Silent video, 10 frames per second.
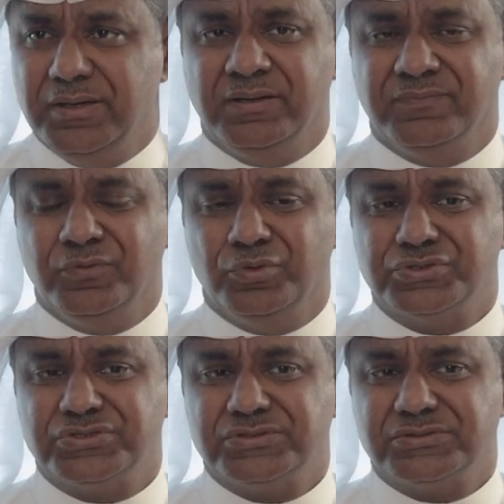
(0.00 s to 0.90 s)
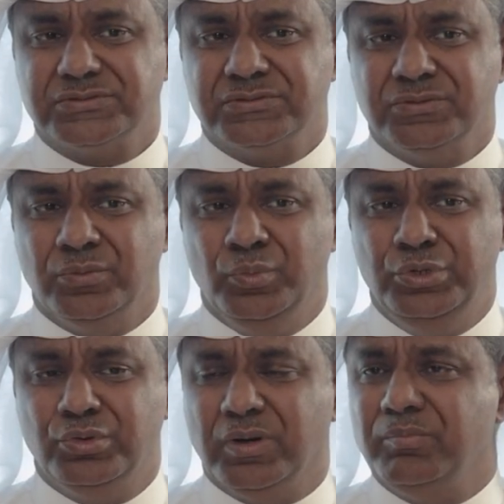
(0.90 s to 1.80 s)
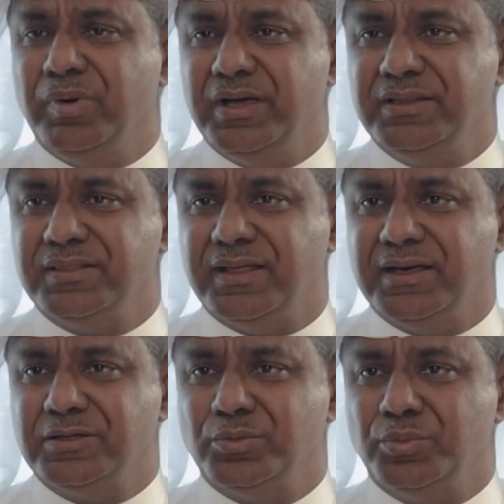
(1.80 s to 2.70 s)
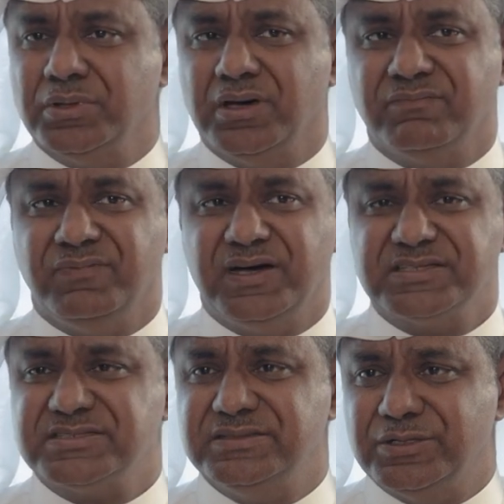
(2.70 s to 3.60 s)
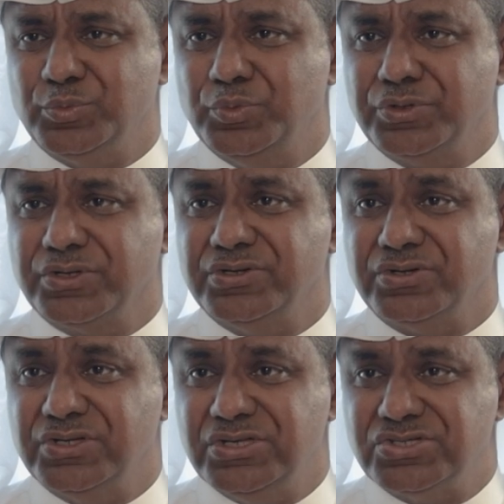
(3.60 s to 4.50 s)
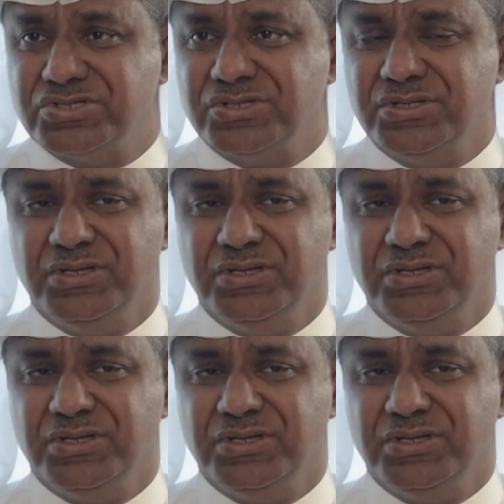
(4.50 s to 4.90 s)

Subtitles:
And of course, when you combine that with our vast network and reach,